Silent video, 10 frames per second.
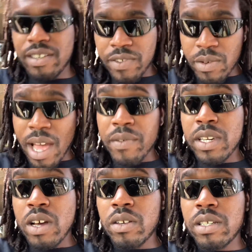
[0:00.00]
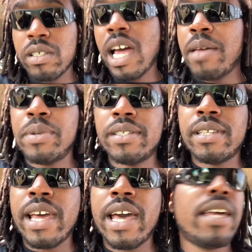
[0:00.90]
if you haven't noticed, Hypebeast
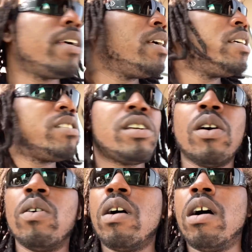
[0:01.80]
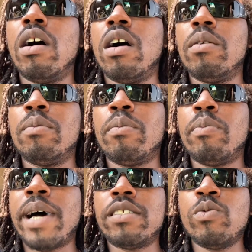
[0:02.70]
dad. So um,
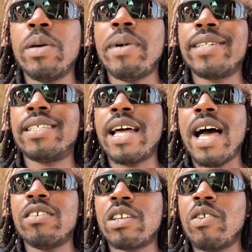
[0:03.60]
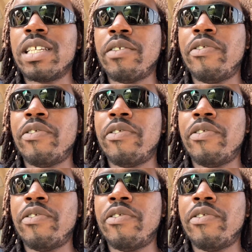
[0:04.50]
about to whip back to the house, go get the